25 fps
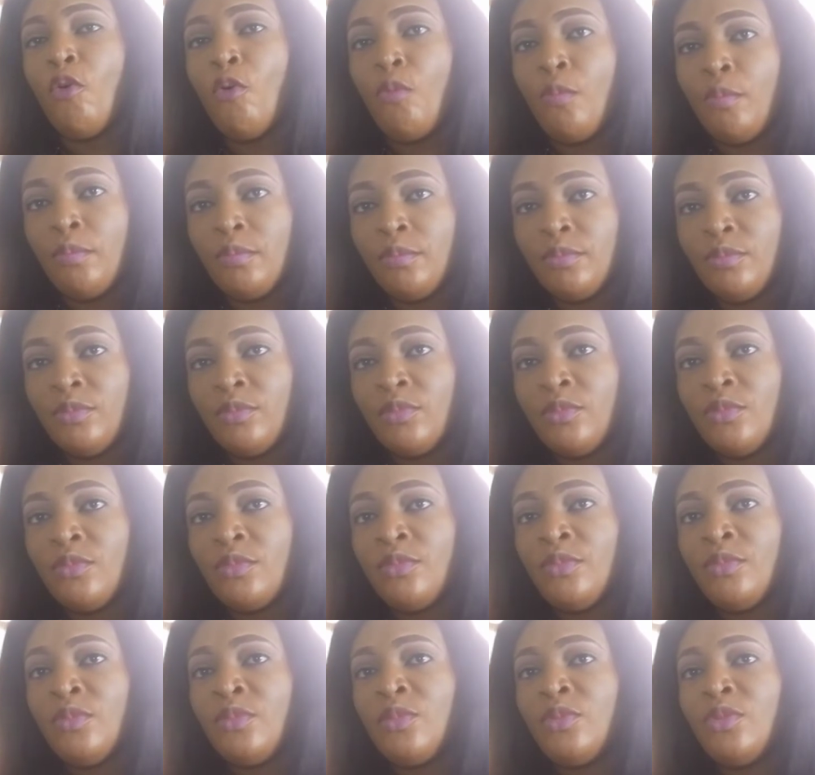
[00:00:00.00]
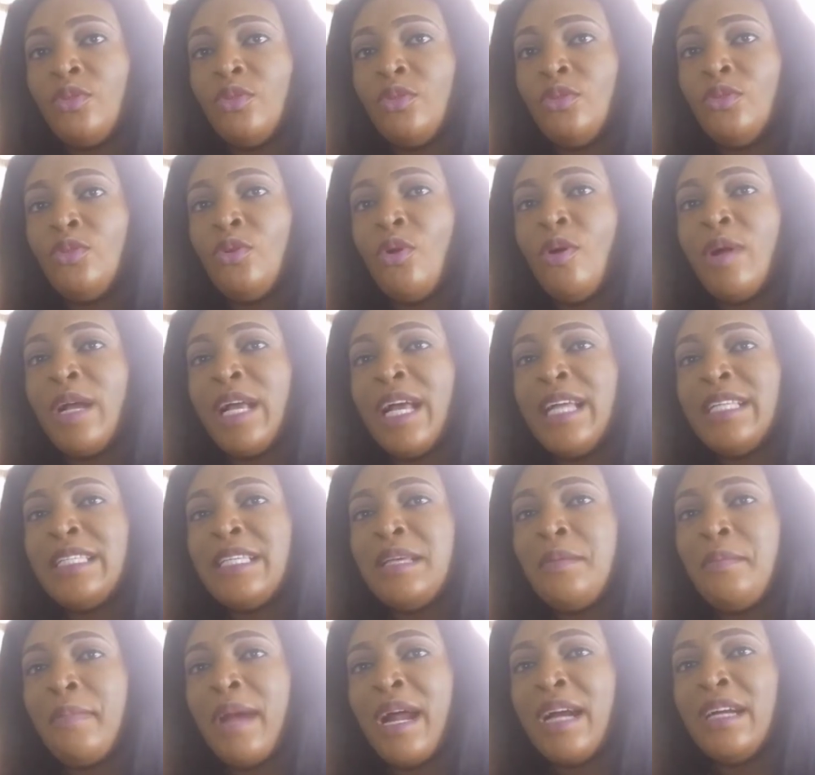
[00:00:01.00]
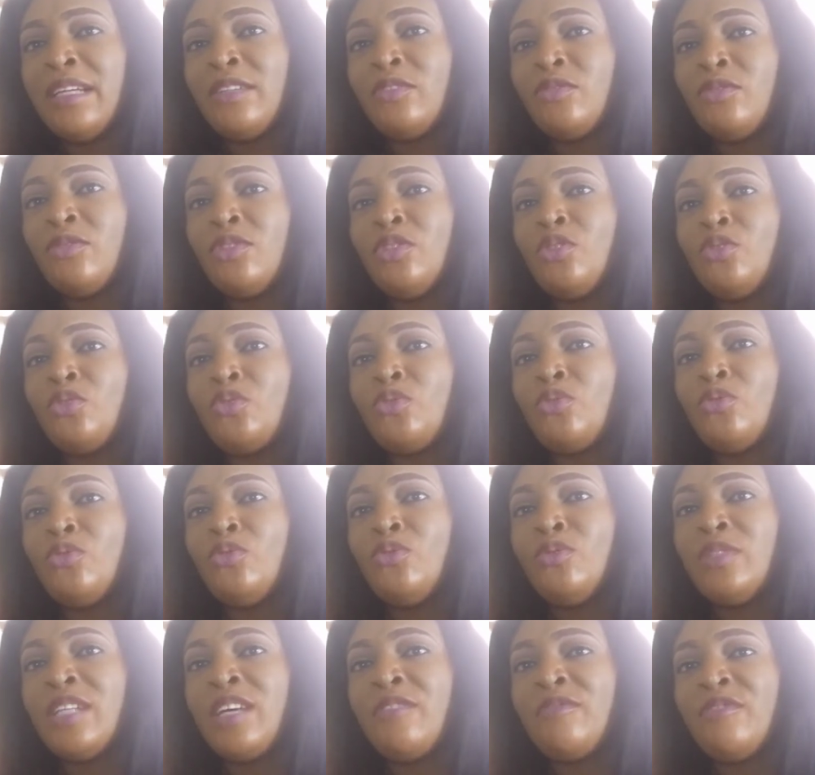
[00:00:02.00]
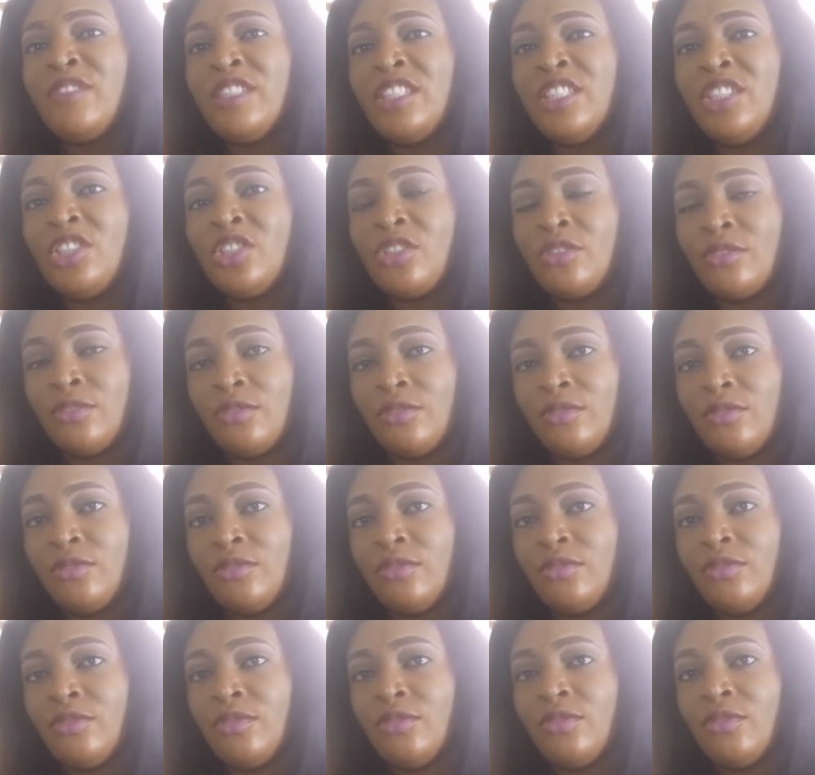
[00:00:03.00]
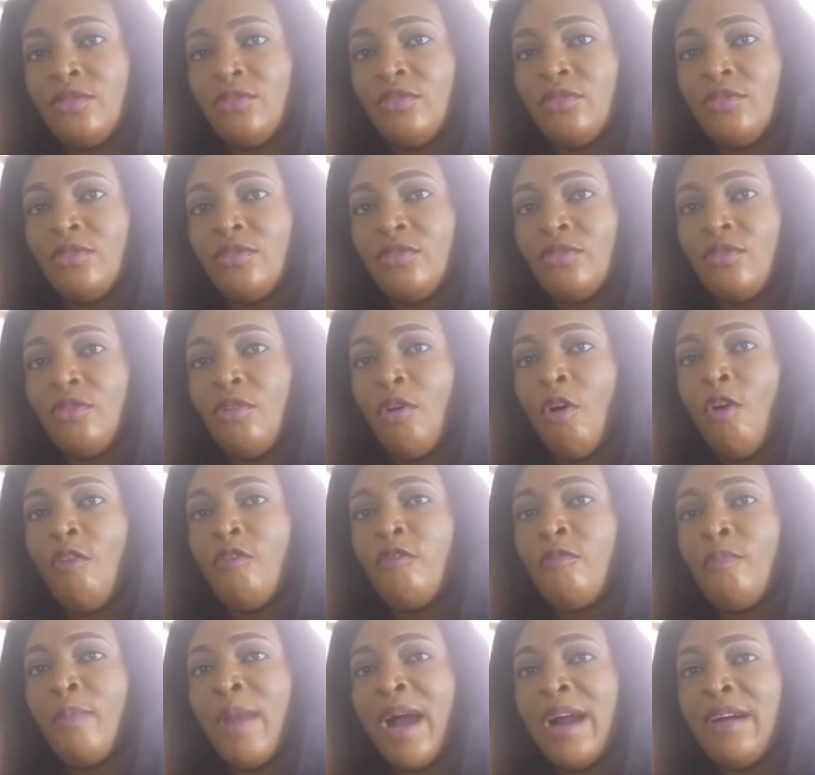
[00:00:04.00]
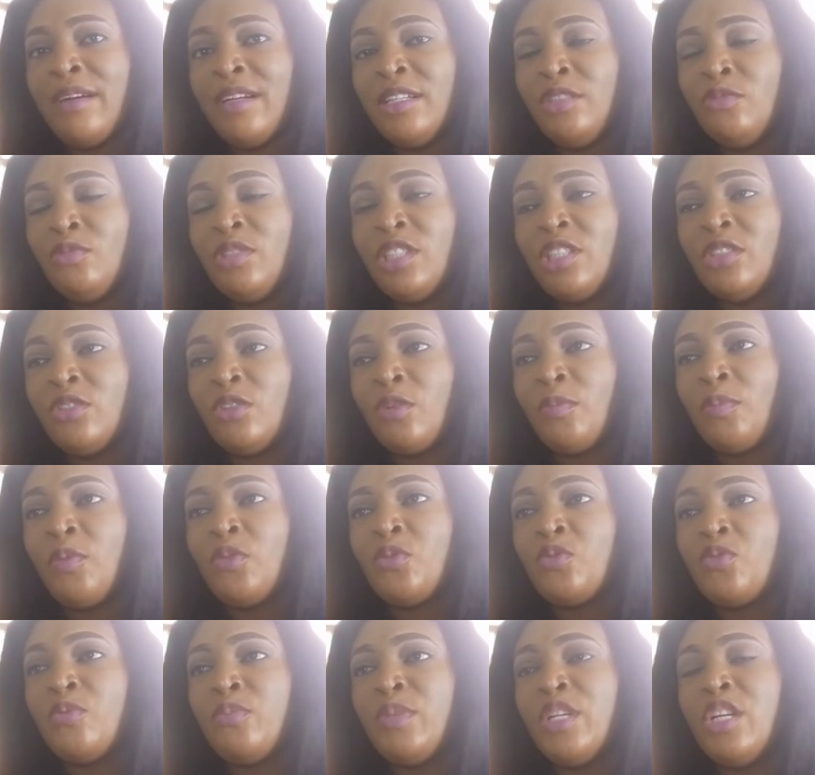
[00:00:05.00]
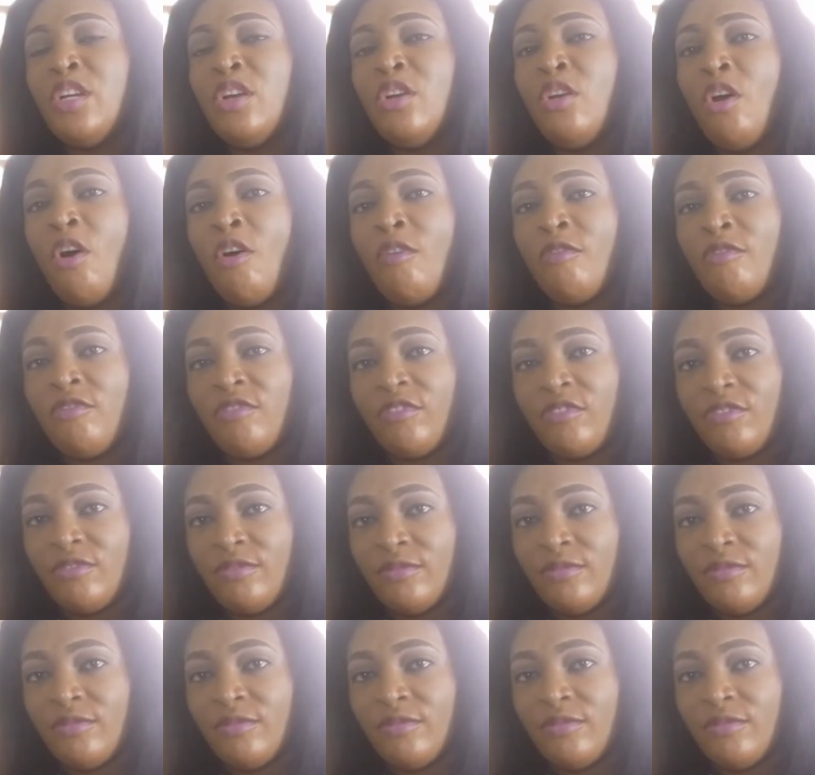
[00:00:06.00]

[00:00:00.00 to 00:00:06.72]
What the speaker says: home. You are getting married to the true definition of marriage, which is supposed to be love,